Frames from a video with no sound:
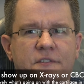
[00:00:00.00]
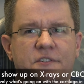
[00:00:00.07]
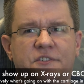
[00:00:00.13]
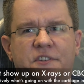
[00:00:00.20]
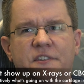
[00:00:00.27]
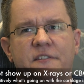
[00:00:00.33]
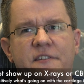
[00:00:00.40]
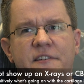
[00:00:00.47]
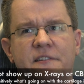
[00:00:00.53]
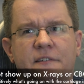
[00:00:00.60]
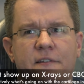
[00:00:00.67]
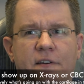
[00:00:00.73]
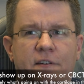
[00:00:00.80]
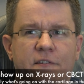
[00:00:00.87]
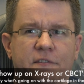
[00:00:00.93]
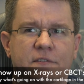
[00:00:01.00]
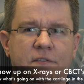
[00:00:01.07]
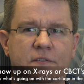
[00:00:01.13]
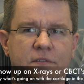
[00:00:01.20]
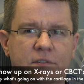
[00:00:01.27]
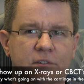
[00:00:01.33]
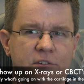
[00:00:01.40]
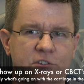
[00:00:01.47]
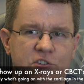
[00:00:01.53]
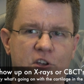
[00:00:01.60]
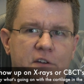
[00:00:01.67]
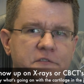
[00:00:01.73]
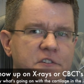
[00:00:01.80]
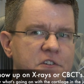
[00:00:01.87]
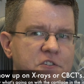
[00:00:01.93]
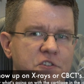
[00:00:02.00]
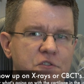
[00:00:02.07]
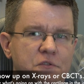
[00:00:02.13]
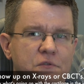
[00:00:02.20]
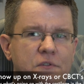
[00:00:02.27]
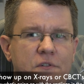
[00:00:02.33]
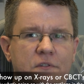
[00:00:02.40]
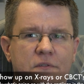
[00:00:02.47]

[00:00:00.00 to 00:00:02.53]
see the uh, soft tissue.